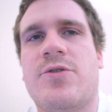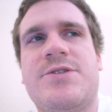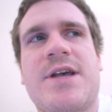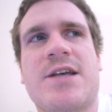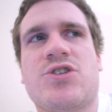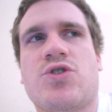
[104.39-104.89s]

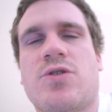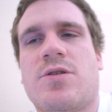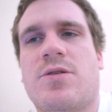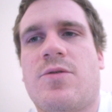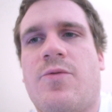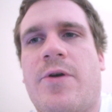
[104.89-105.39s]
just
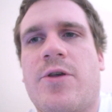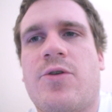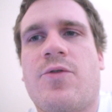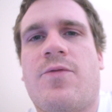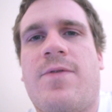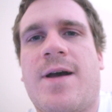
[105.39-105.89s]
when
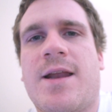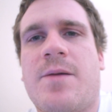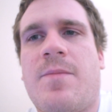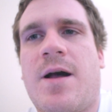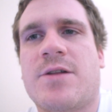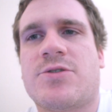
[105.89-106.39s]
you find a
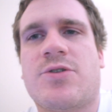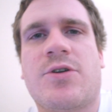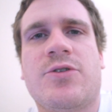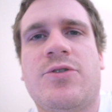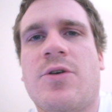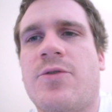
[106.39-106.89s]
monster,
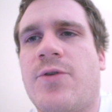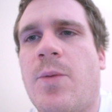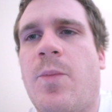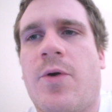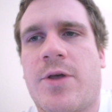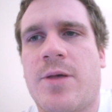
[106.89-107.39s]
you don't throw
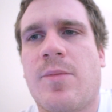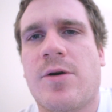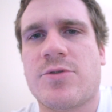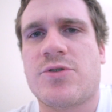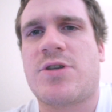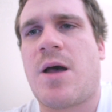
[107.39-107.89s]

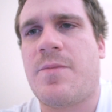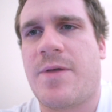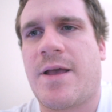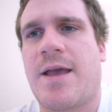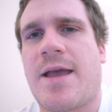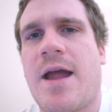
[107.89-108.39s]
Pokeballs or
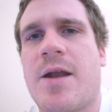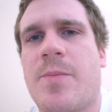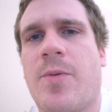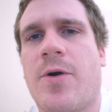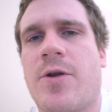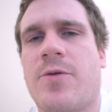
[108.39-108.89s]
something in Harry
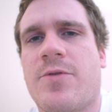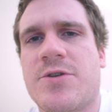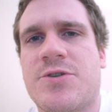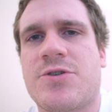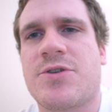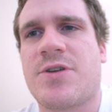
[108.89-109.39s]
Potter
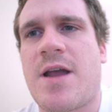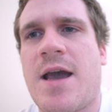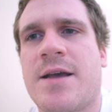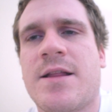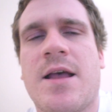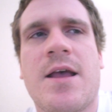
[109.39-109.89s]
Wizards
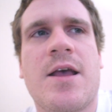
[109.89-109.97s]
Unite.